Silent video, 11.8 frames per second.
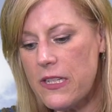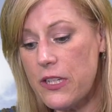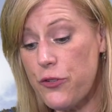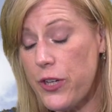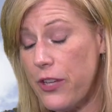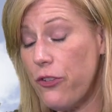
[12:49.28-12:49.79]
to
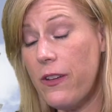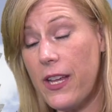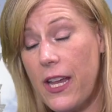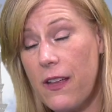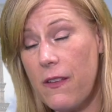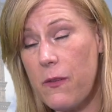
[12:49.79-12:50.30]
tradition,
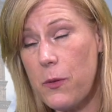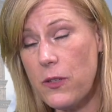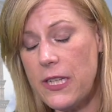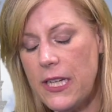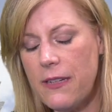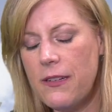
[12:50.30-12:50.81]
again, small
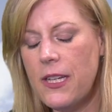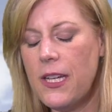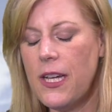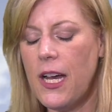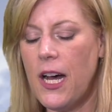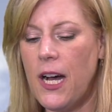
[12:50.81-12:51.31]
t,
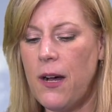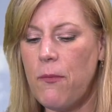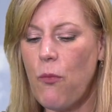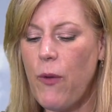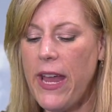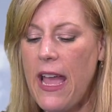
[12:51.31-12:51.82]

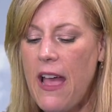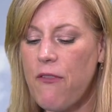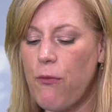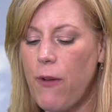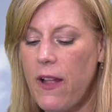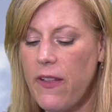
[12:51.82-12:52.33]
we
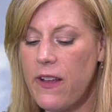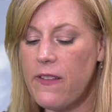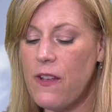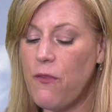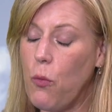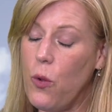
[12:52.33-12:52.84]
have relics
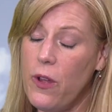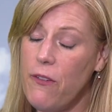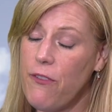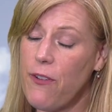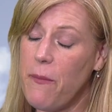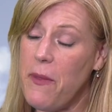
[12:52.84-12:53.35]
of
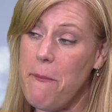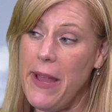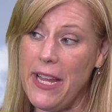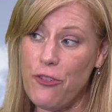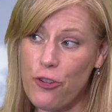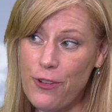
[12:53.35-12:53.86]
wood from the
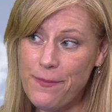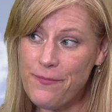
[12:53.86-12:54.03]
manger,